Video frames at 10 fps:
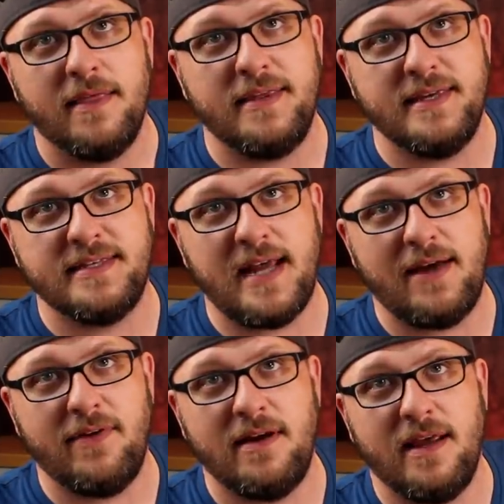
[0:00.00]
The
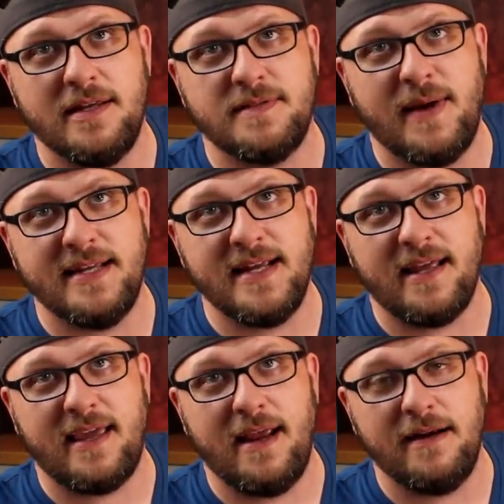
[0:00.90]
7 is my
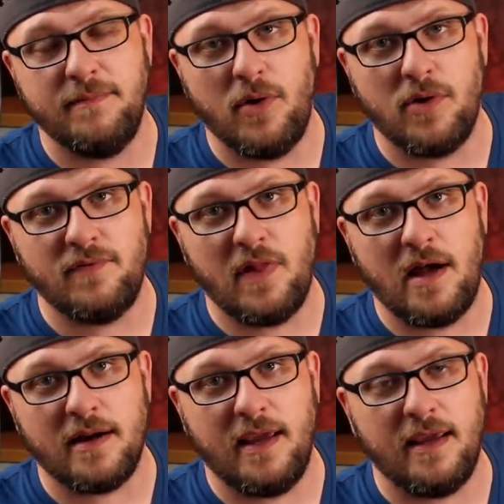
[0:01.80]
dedicated moto
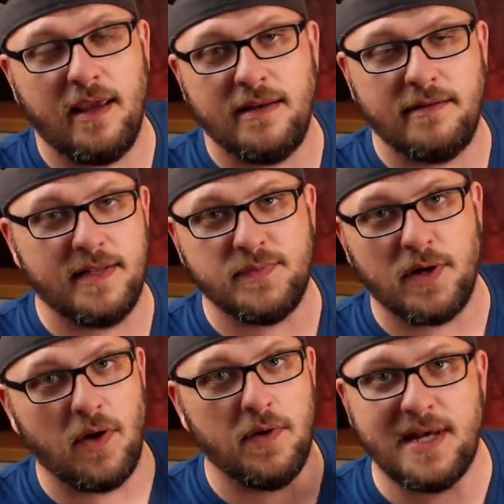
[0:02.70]
vlogging. It's what
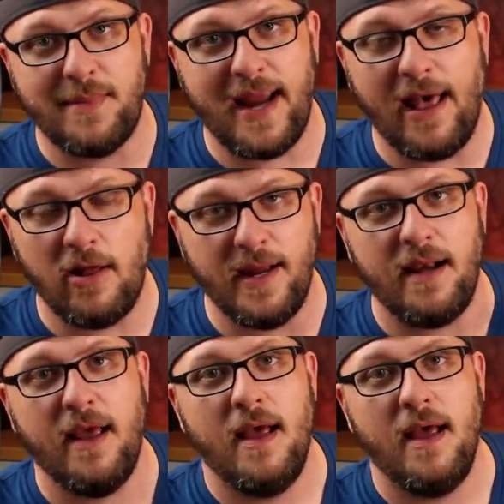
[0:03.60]
goes on my helmet.